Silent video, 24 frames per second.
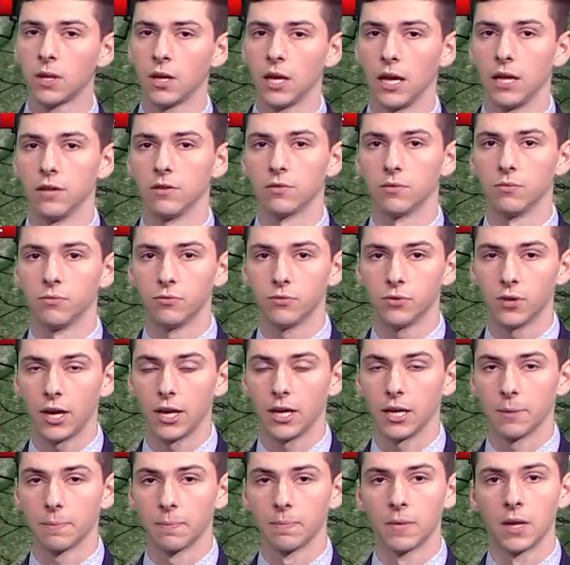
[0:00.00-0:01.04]
and some
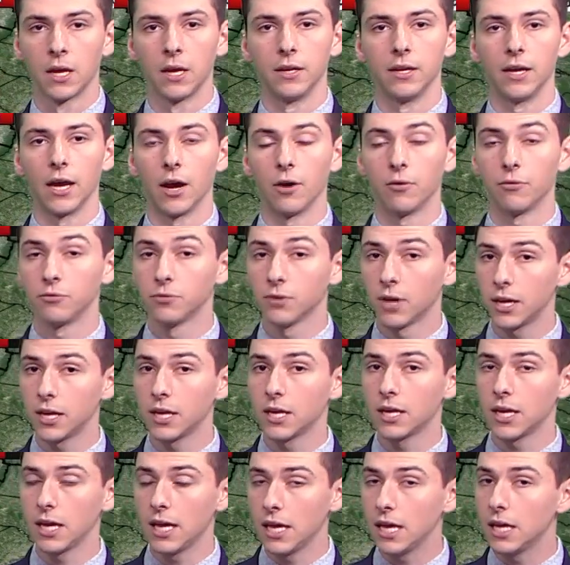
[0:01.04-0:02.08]
flooding. Now,
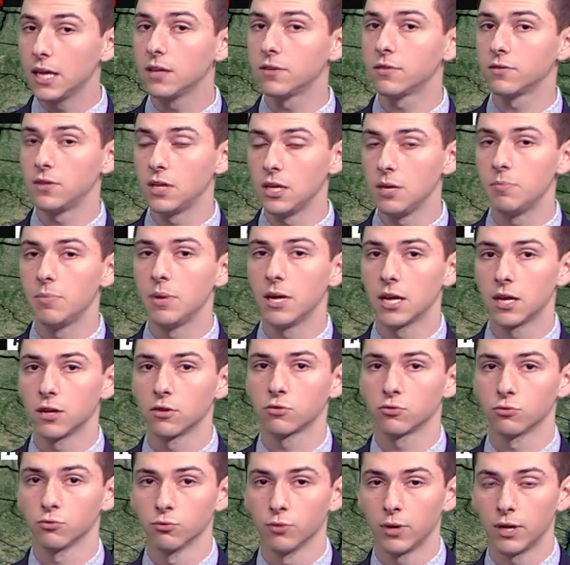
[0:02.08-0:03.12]
flooding is the
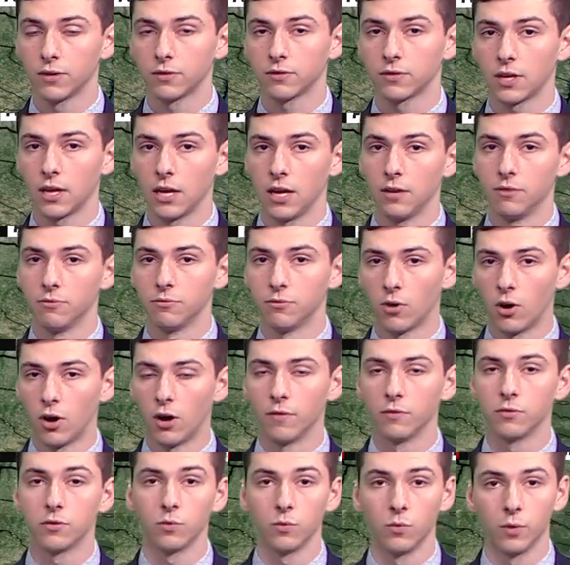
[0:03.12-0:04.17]
biggest risk
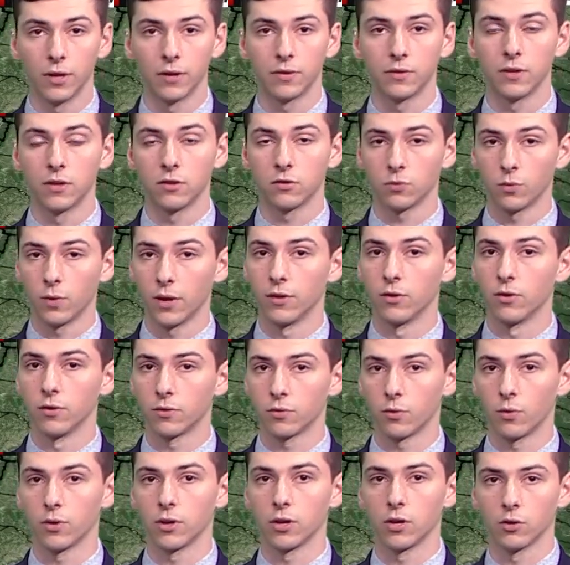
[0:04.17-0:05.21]
involved with this Weather
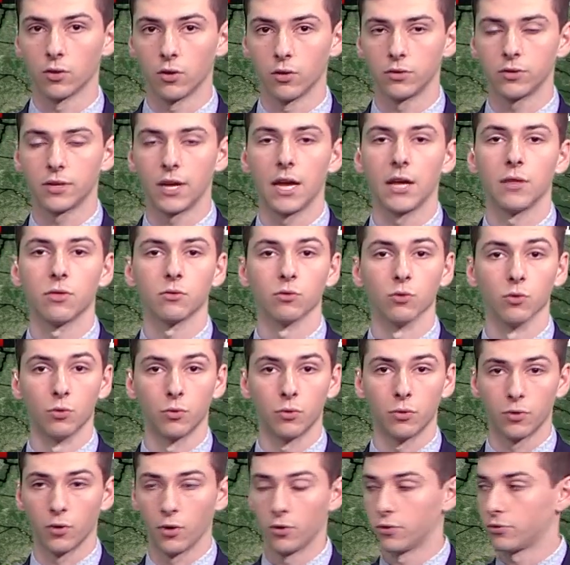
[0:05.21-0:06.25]
Authority Alert Day through
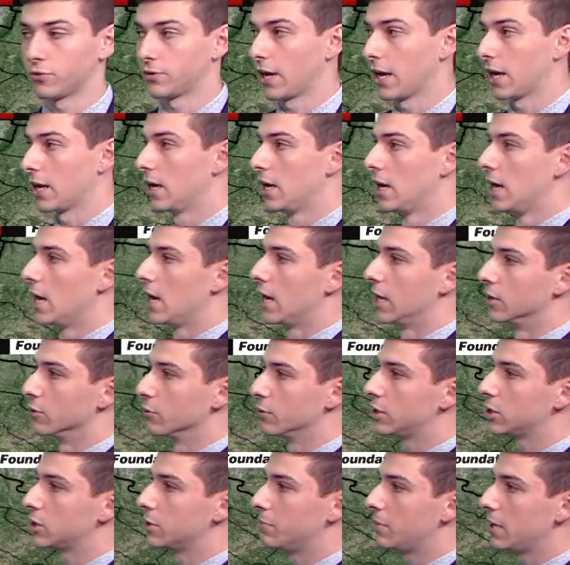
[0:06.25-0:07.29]
Thursday. And the reason